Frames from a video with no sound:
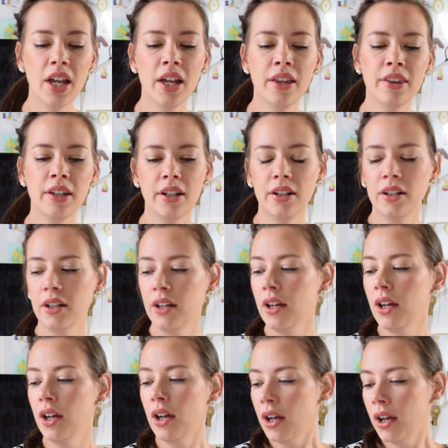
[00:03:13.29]
And then
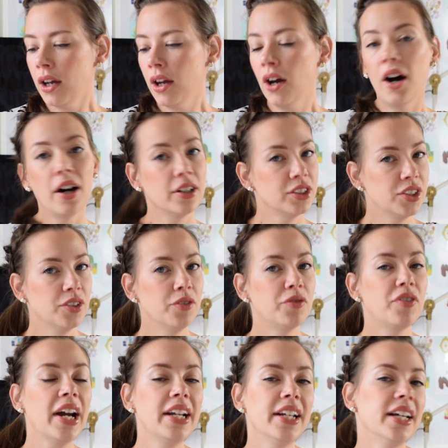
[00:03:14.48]
on to
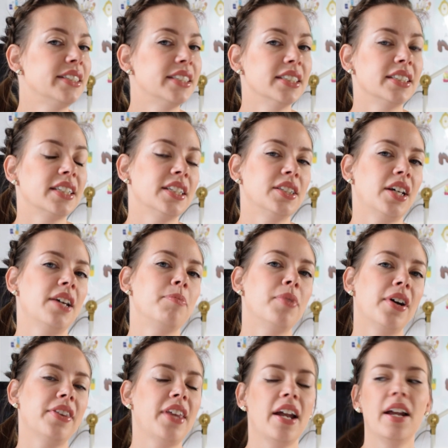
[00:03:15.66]
finances, because I
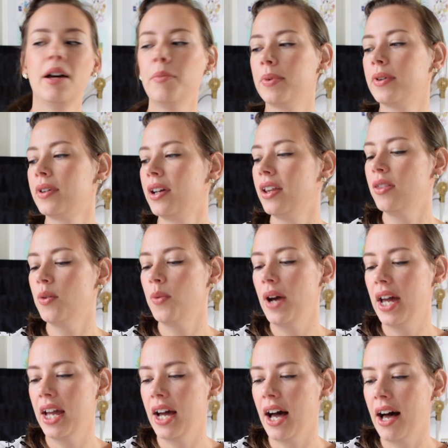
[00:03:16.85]
brought that up. The
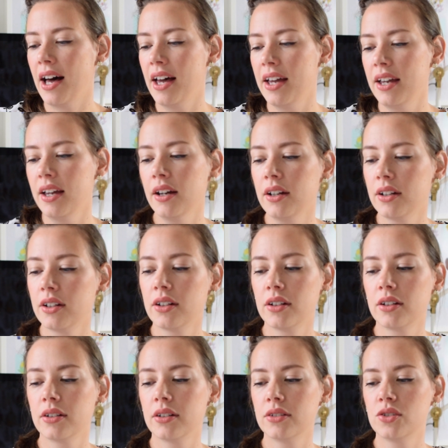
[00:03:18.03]
way I
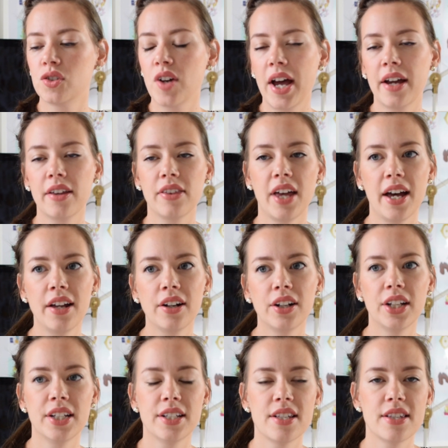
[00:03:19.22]
track that
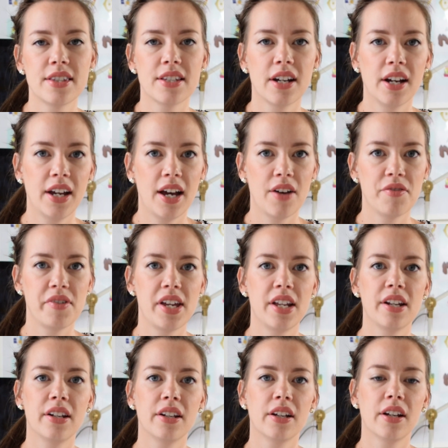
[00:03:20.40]
is I have
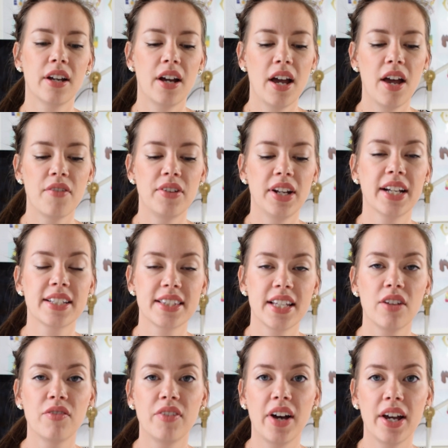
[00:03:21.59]
an
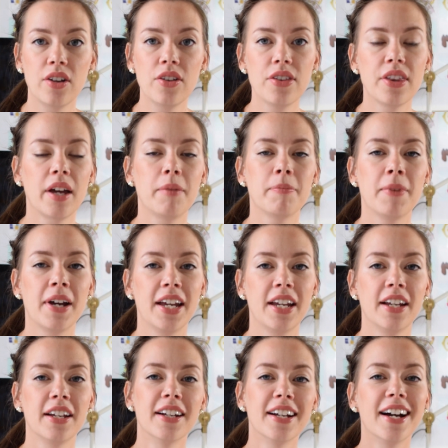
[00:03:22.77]
Excel file that my
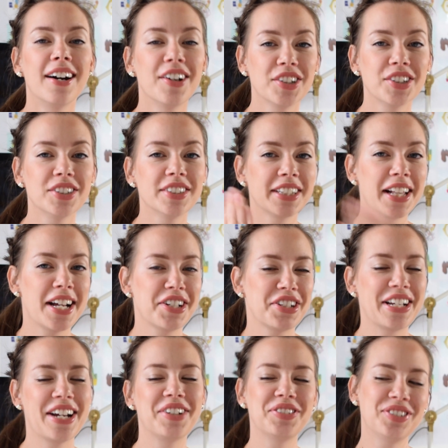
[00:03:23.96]

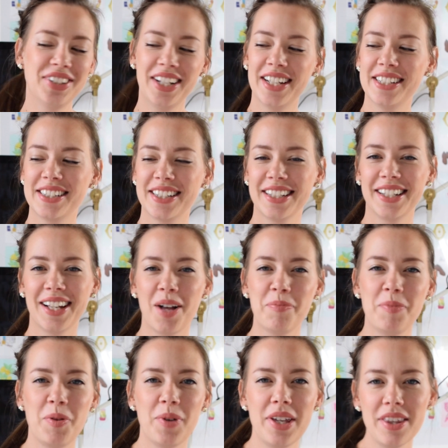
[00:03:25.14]
uncle/accountant has helped
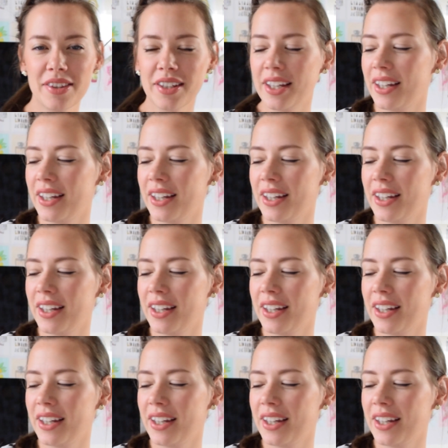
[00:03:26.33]
me with.